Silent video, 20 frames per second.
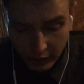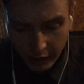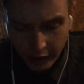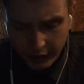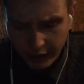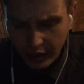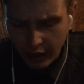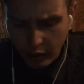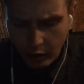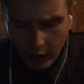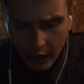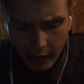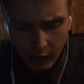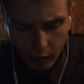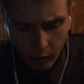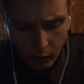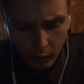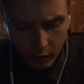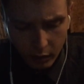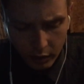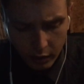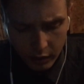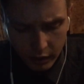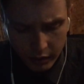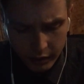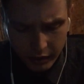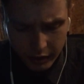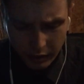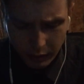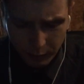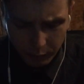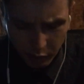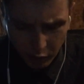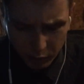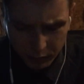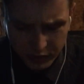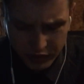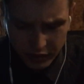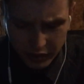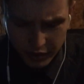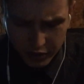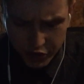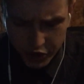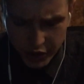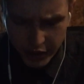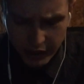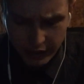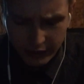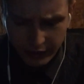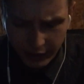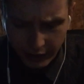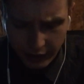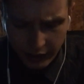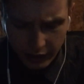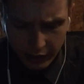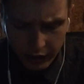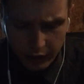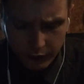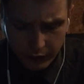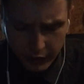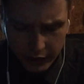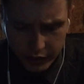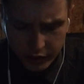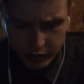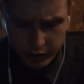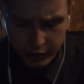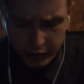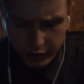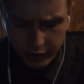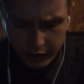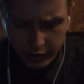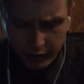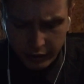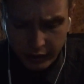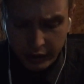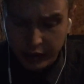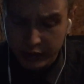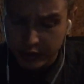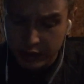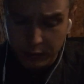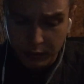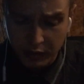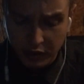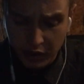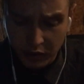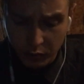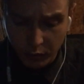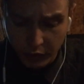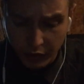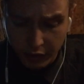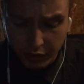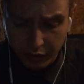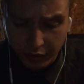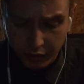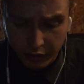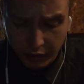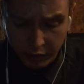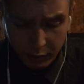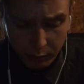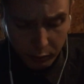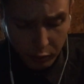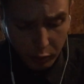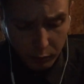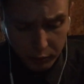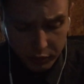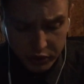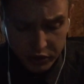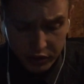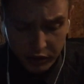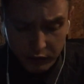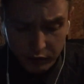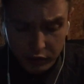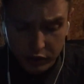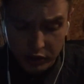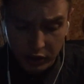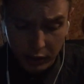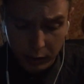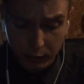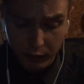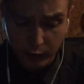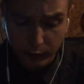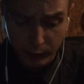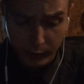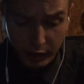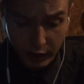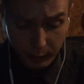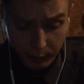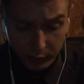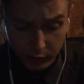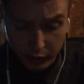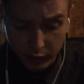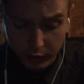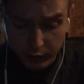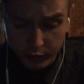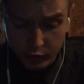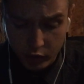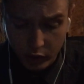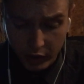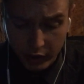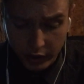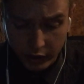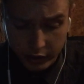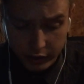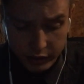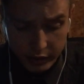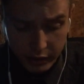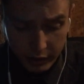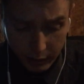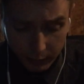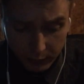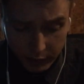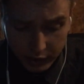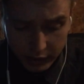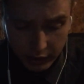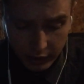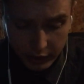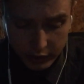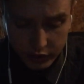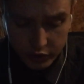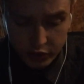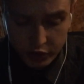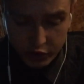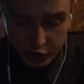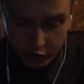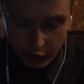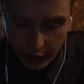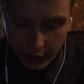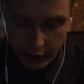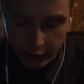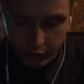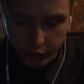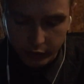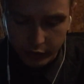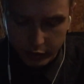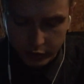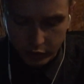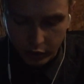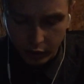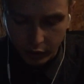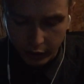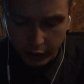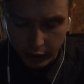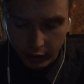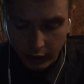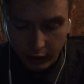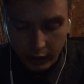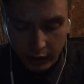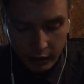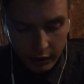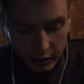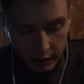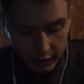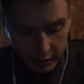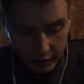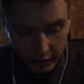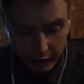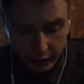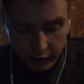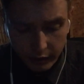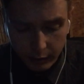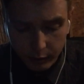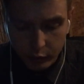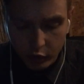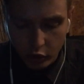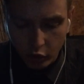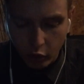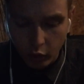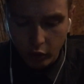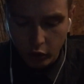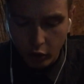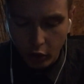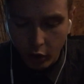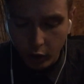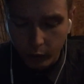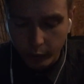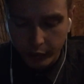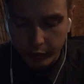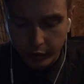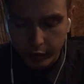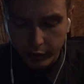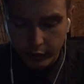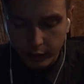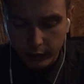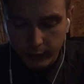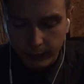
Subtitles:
Now how can the perps initiate that kind of hatred? To begin with, the perp received a type of manipulative training to hypnotize or slander the target, getting them to go along with it.